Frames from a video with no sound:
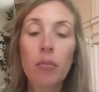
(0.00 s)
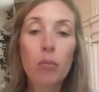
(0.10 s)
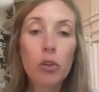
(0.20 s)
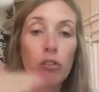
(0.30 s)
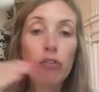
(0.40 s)

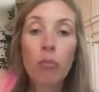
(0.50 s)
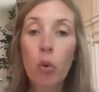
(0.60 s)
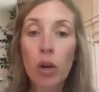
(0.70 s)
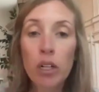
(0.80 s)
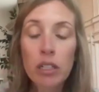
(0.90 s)
you've
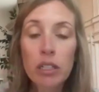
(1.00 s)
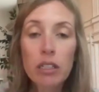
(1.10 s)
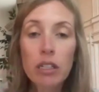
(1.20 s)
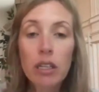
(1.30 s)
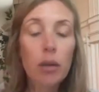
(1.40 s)
mourned
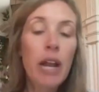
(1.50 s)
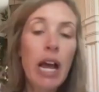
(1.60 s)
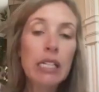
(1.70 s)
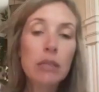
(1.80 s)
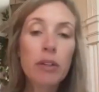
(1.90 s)
an
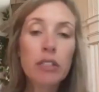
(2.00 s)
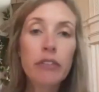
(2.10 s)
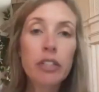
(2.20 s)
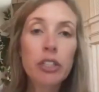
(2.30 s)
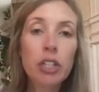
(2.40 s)
aspect
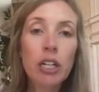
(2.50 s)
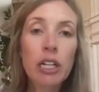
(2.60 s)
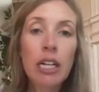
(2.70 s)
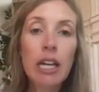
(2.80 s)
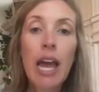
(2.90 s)
of your
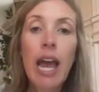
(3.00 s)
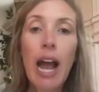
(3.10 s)
journey,